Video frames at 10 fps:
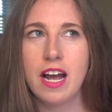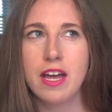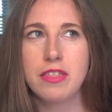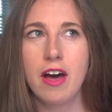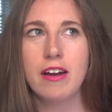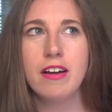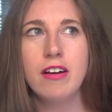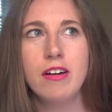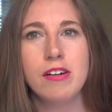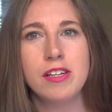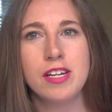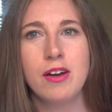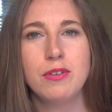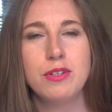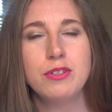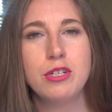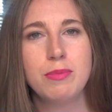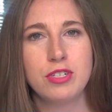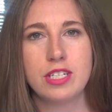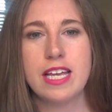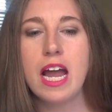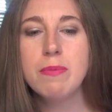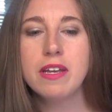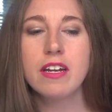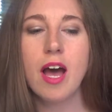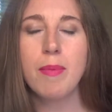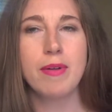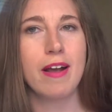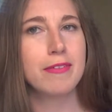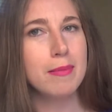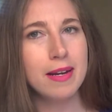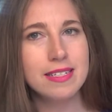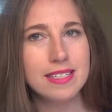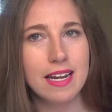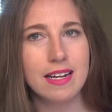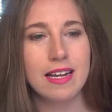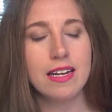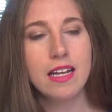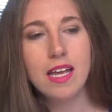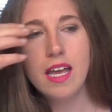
I thought, oh, you know, YouTube is just hyping it up and everybody's getting it.